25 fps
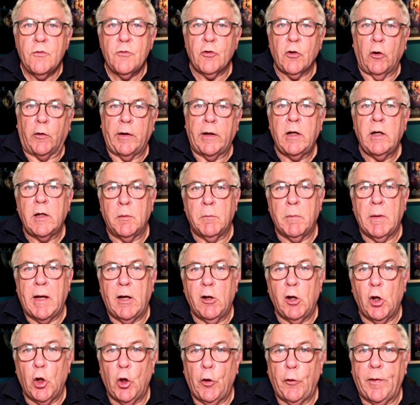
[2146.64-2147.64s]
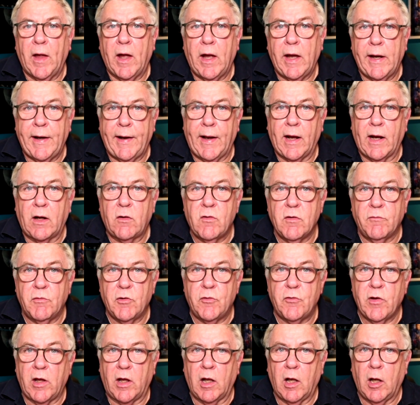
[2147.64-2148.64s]
Sorry, you may have heard that
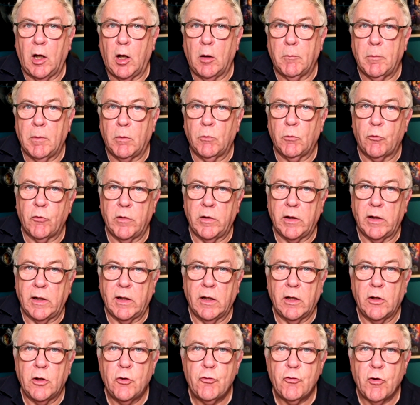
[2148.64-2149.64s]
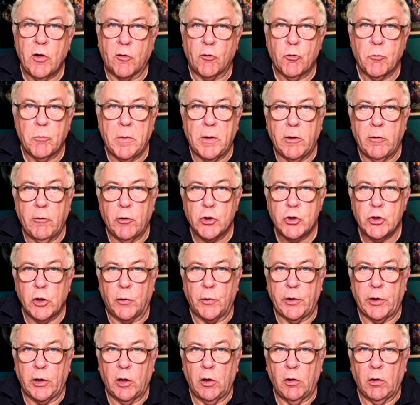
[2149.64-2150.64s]
inactivity alarm. It was the transmitter I
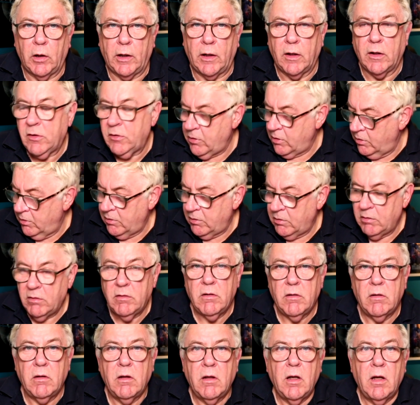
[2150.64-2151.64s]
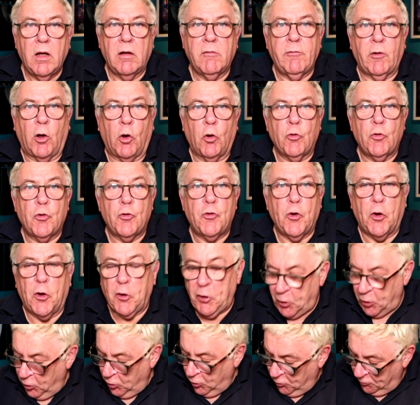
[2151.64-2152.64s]
showed you earlier. Forgot to
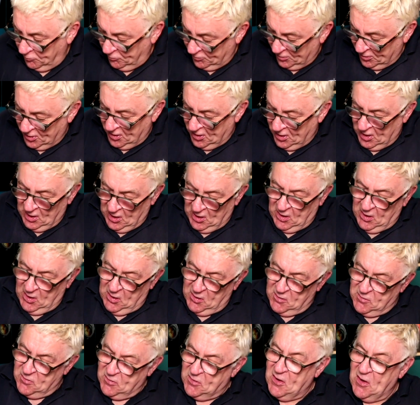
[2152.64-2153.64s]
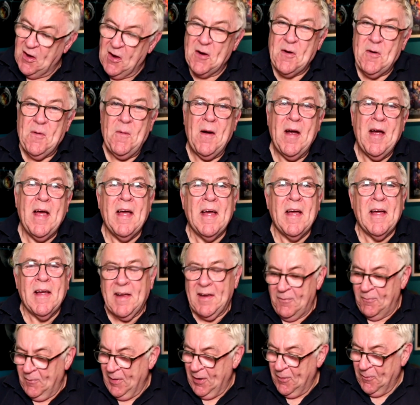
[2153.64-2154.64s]
turn it off. So,
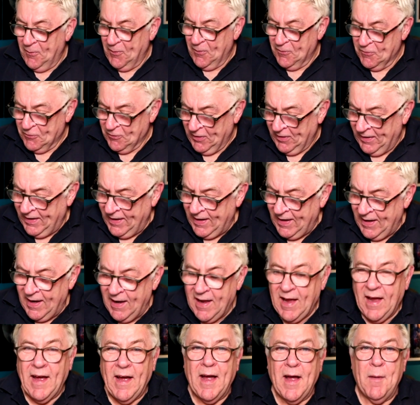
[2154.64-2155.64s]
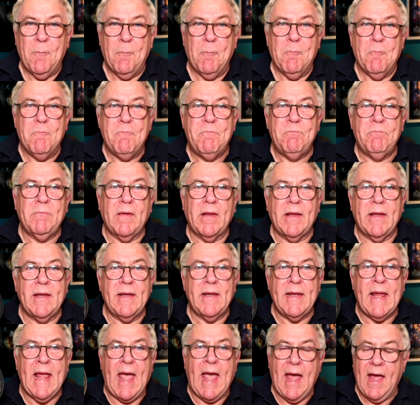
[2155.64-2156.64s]
where was I?
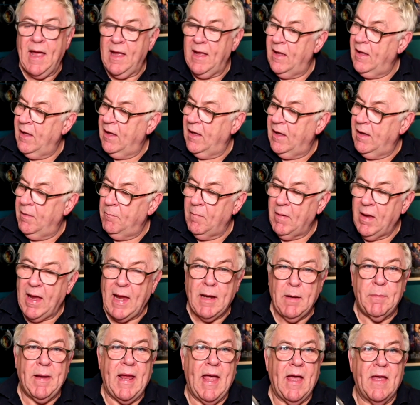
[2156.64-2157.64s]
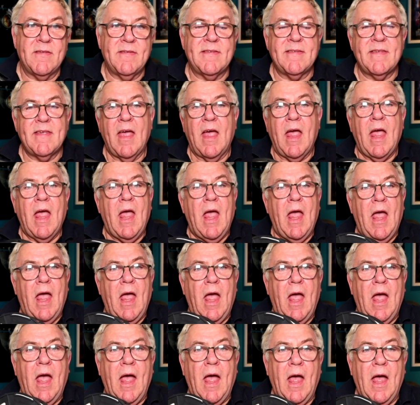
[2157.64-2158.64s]
ABS.
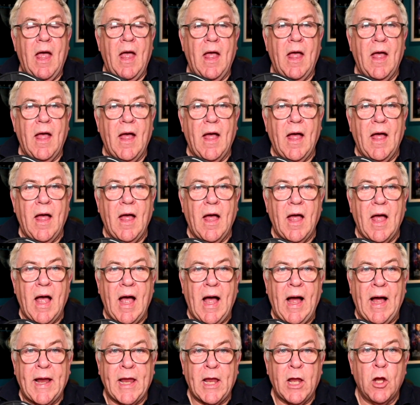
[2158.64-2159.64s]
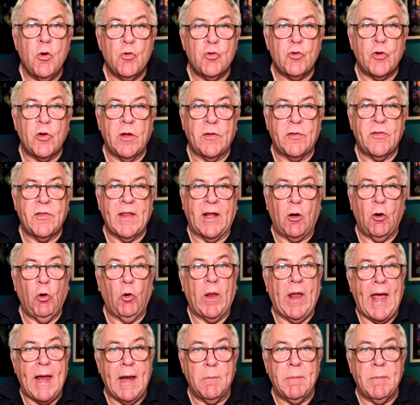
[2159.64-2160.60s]
I used a thing called